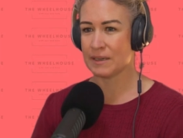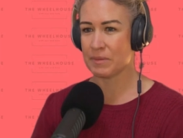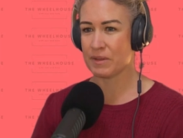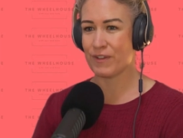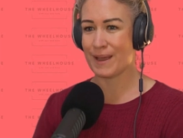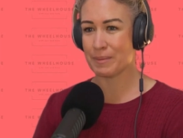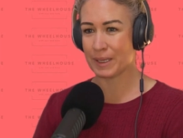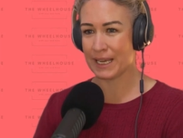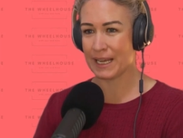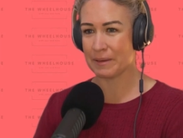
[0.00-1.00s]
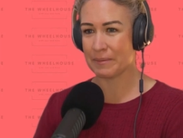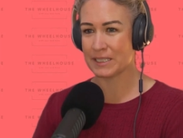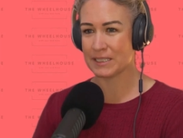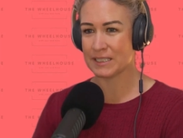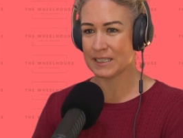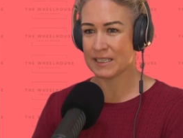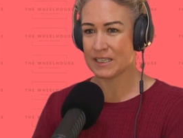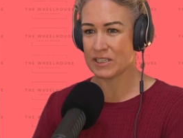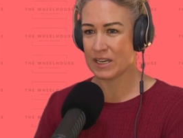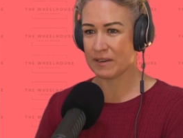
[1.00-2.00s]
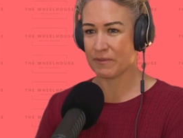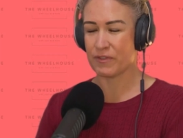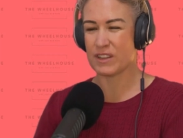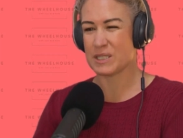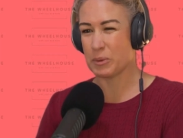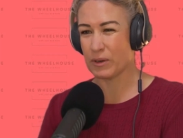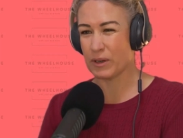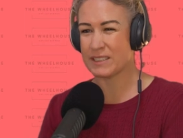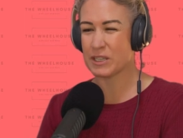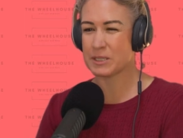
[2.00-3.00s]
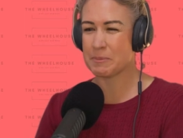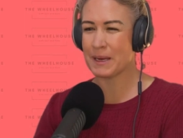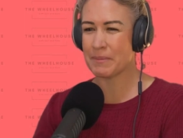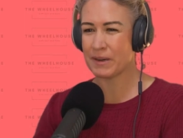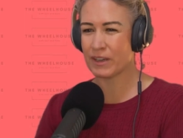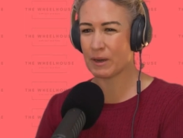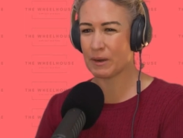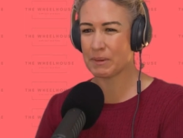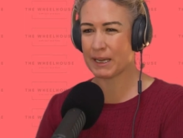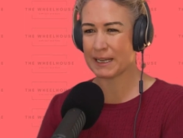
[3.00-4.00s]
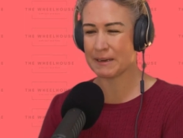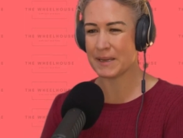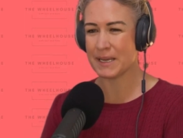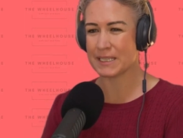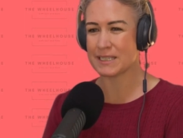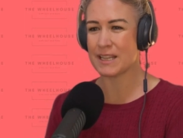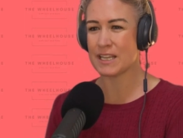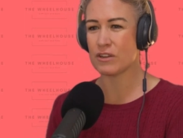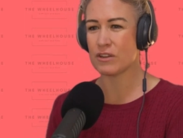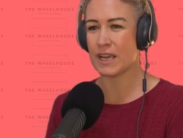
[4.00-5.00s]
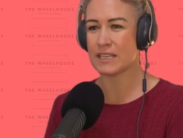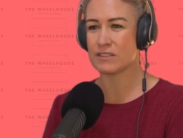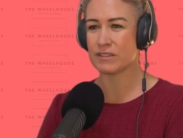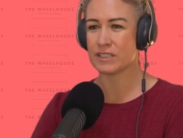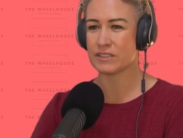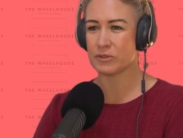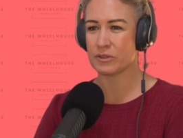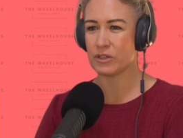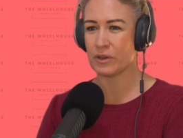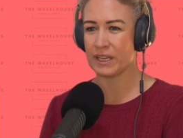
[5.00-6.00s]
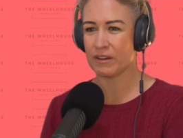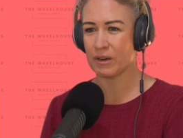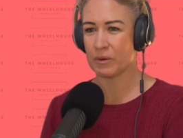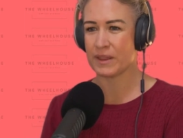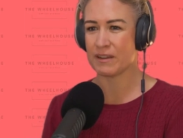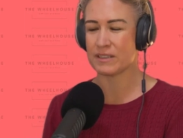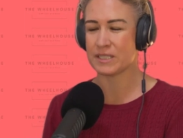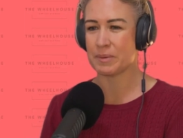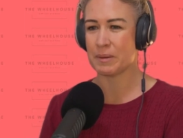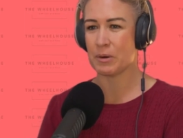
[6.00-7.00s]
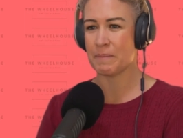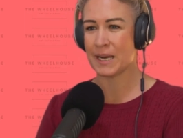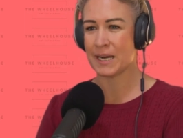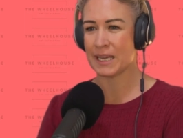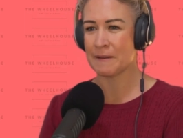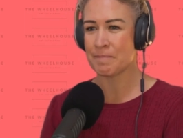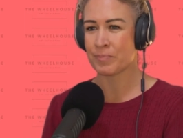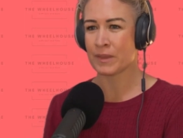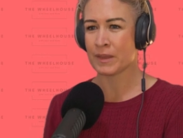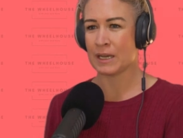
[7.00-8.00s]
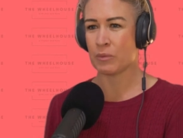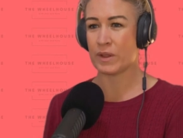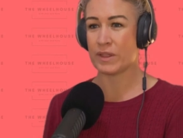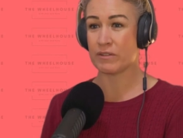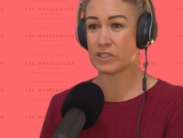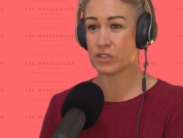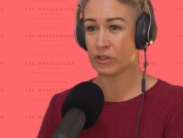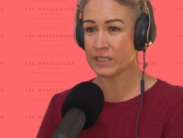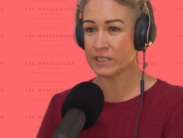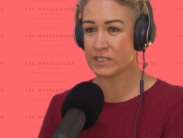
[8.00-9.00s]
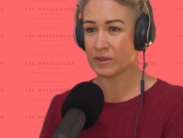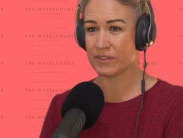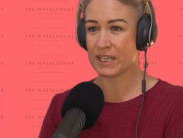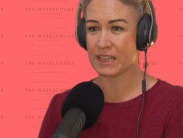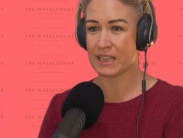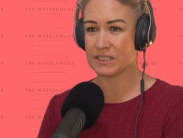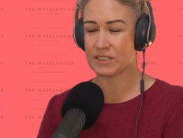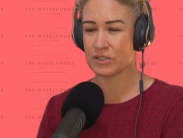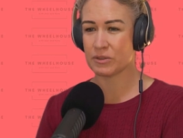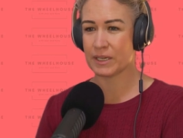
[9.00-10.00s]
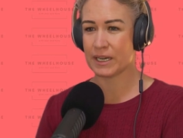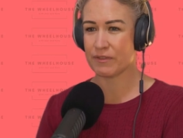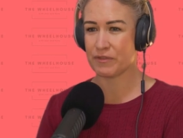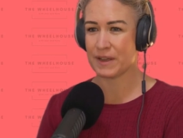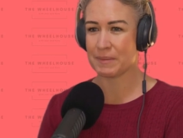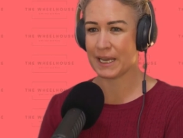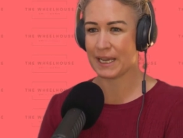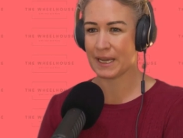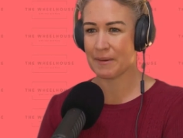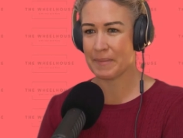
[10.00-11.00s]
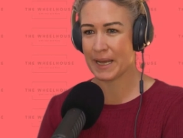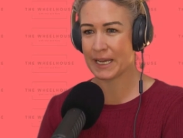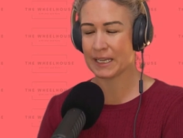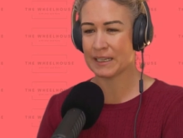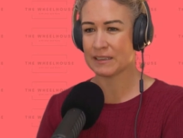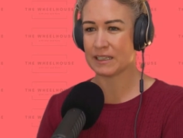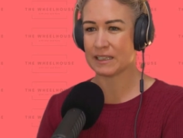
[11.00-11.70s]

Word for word: um, the family element mm. uh, for the sport. And so it's been a bit of a complicated mix. And then you enter into a new era where there is a bit more money, uh, where there is choice. So if the athletes do want to have a family and come back,